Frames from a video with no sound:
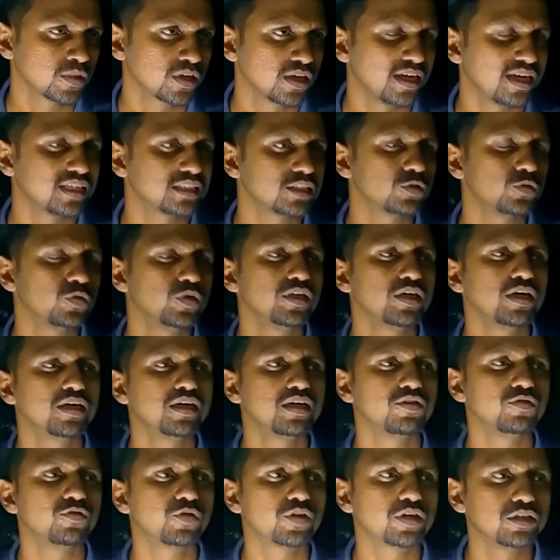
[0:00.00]
As we are
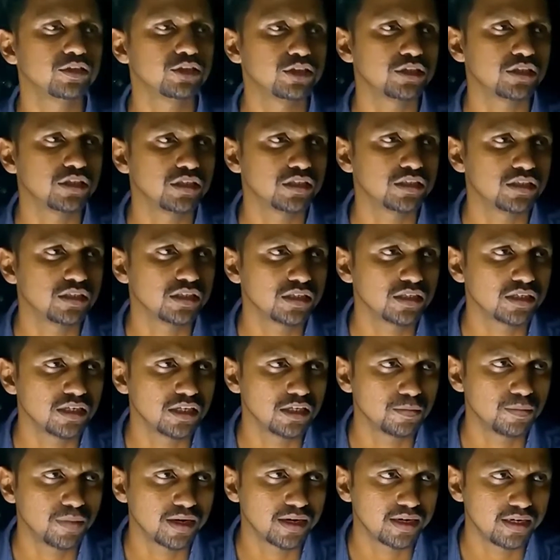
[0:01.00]
differentiating
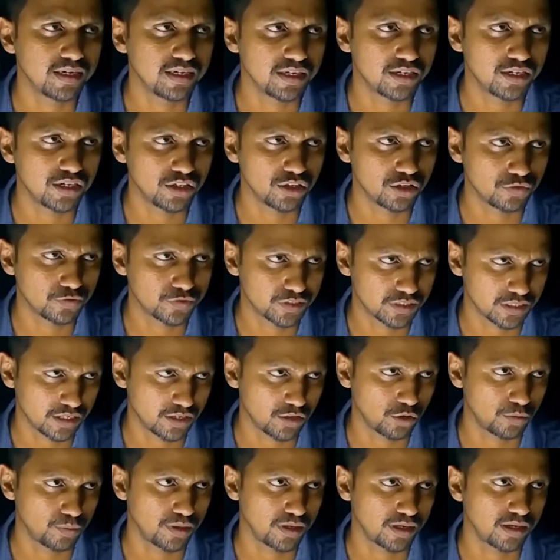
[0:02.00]
d by dt of
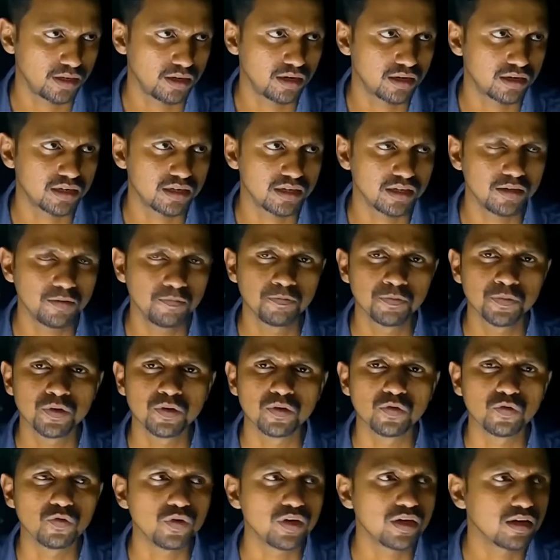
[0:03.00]
sine omega t,
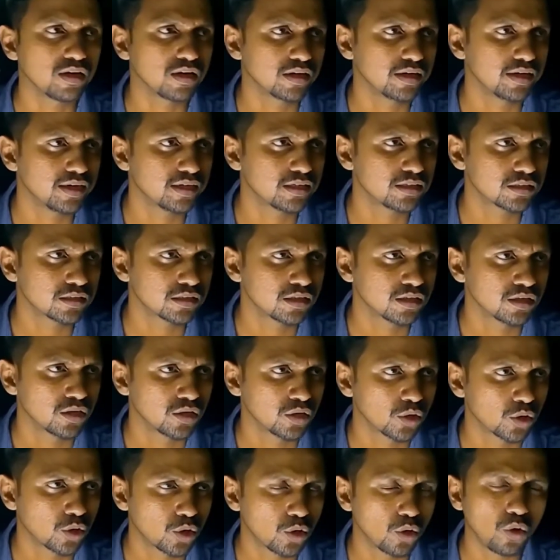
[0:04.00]
we will get
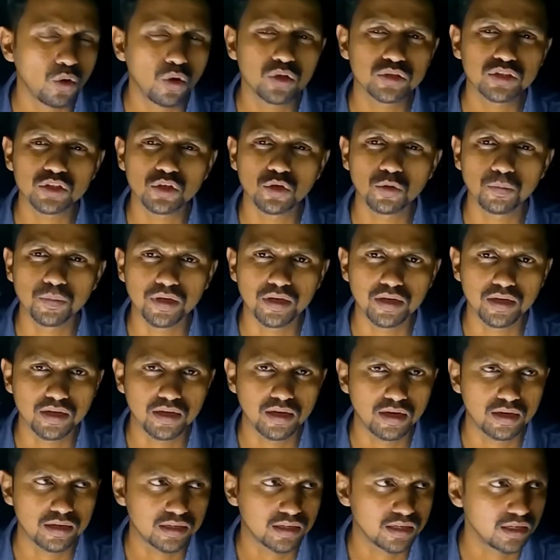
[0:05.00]
cos
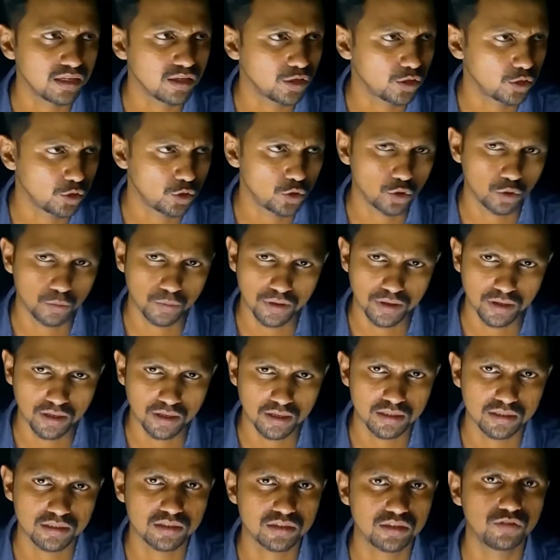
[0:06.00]
omega t into omega.
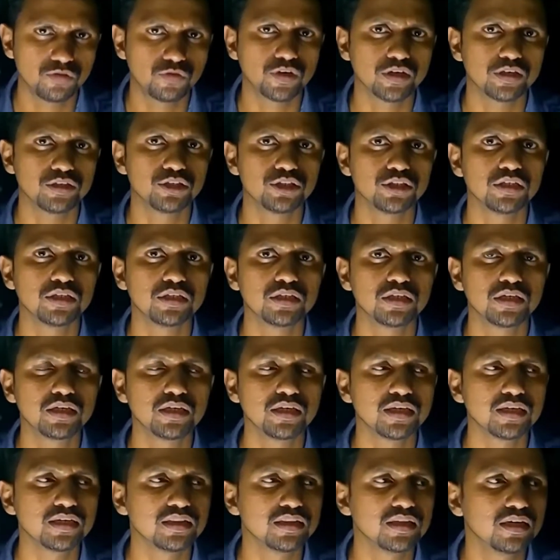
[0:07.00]
It's differentiated
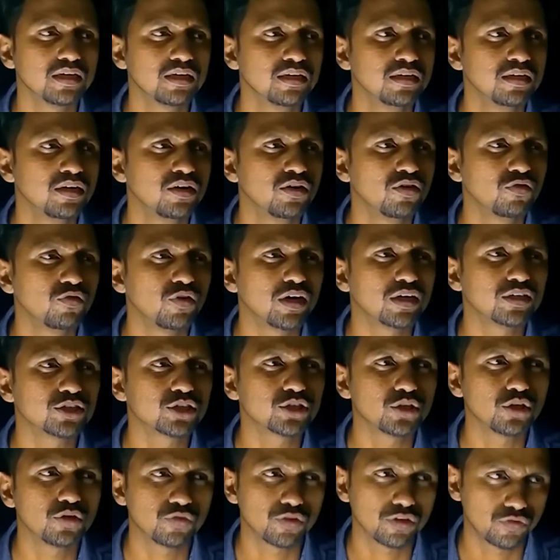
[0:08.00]
in the
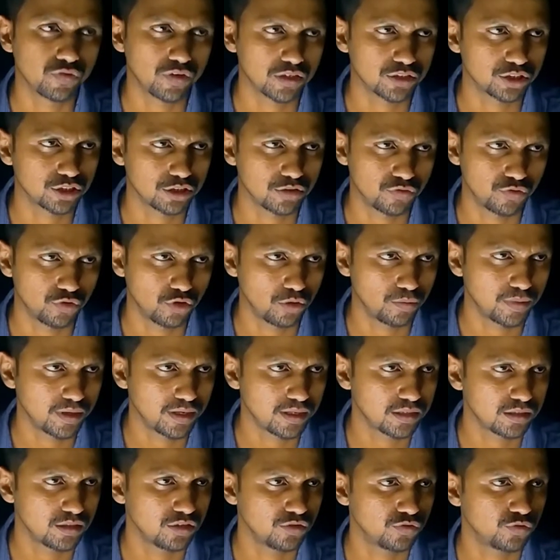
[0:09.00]
function of a function
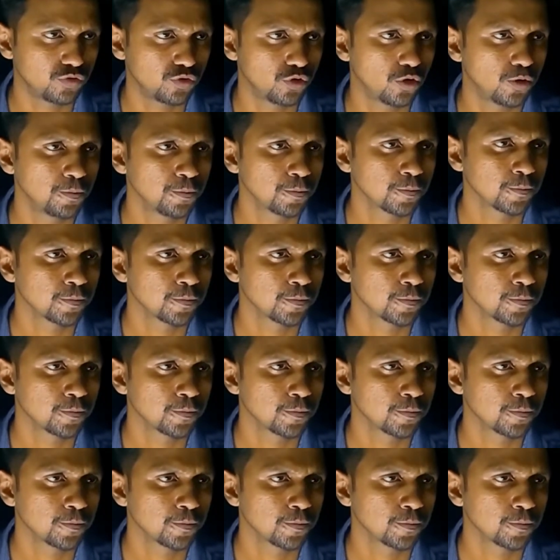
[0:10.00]
format. Therefore,